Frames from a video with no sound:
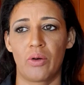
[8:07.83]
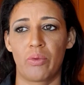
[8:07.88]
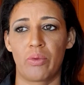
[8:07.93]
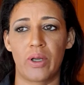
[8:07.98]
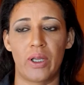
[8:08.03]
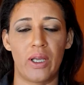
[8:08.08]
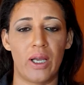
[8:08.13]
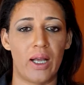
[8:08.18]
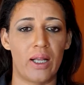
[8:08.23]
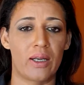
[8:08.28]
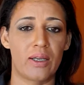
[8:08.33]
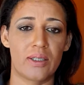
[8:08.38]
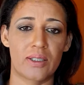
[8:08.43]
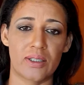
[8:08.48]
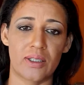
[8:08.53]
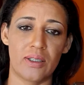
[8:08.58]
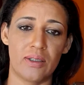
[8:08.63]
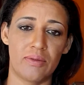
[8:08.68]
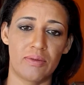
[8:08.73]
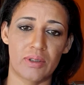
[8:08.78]
where I
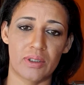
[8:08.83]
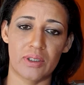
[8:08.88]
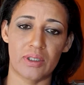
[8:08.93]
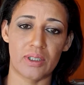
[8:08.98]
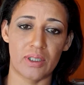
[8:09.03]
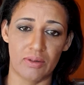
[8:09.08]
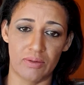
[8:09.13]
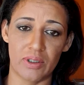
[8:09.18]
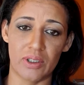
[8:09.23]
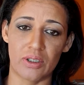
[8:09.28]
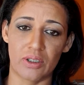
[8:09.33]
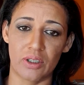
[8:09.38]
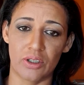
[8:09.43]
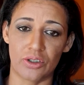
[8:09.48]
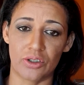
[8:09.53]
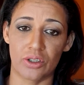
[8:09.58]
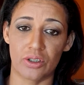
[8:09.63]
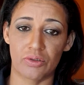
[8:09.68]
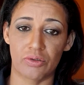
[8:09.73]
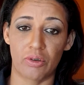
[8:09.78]
received 7
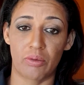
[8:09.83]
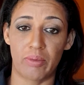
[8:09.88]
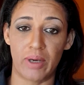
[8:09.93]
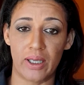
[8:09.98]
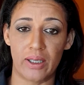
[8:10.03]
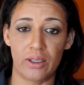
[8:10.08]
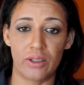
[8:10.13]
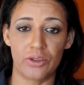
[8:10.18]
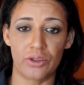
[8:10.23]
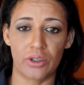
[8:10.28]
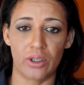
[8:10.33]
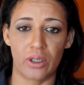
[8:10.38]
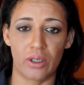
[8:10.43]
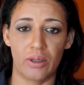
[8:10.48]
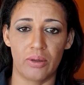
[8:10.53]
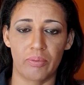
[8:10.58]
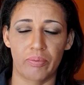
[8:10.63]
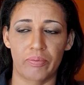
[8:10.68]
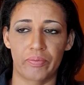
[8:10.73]
stitches for my injury.